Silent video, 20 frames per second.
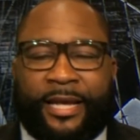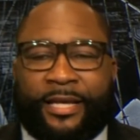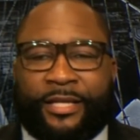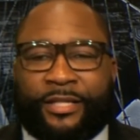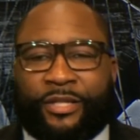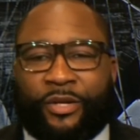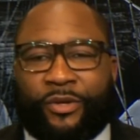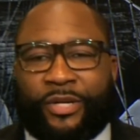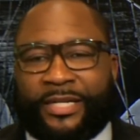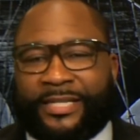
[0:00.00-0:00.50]

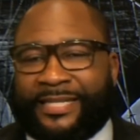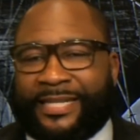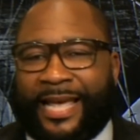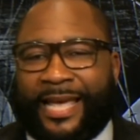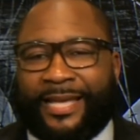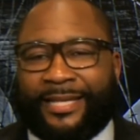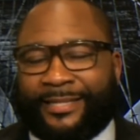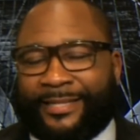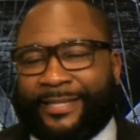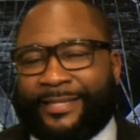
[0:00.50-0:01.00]
So to
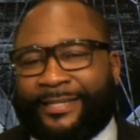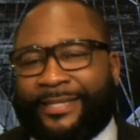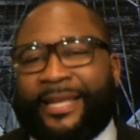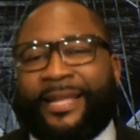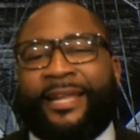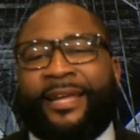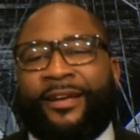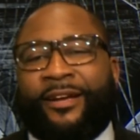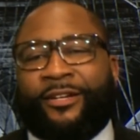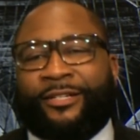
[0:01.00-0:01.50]

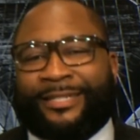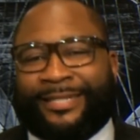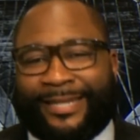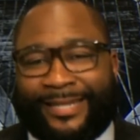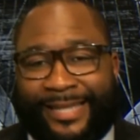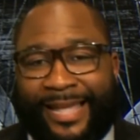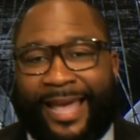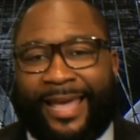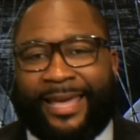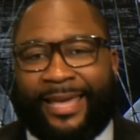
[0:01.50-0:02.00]
sit here
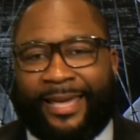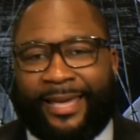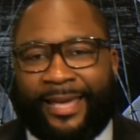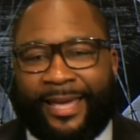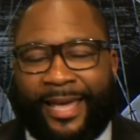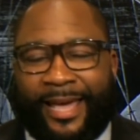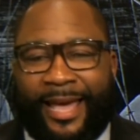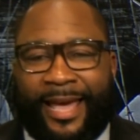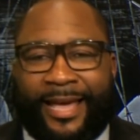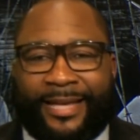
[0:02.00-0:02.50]
today
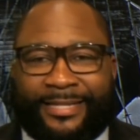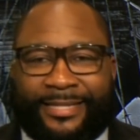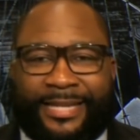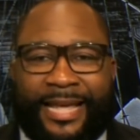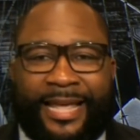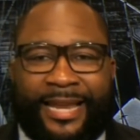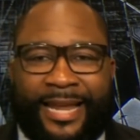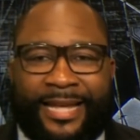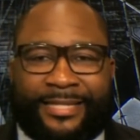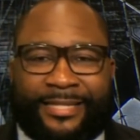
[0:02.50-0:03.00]
and
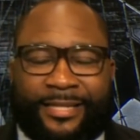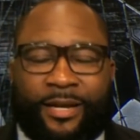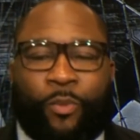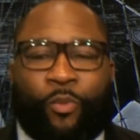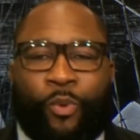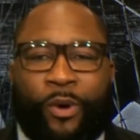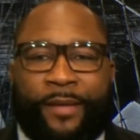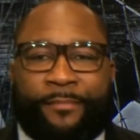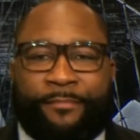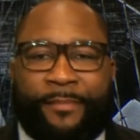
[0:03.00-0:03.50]
say that
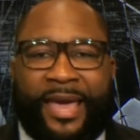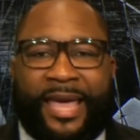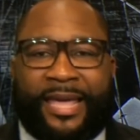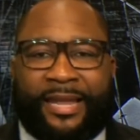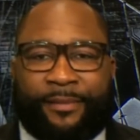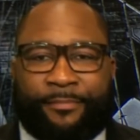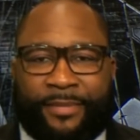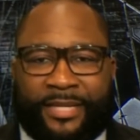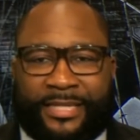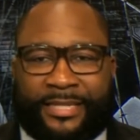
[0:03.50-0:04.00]
someone
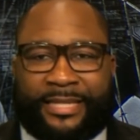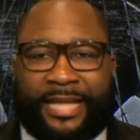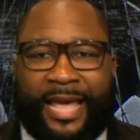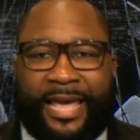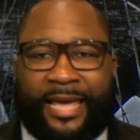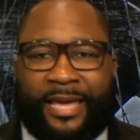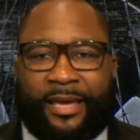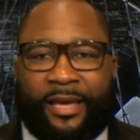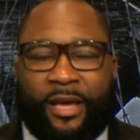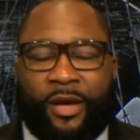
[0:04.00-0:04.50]
made a
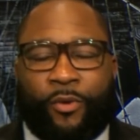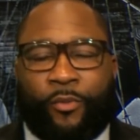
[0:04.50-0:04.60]
mistake,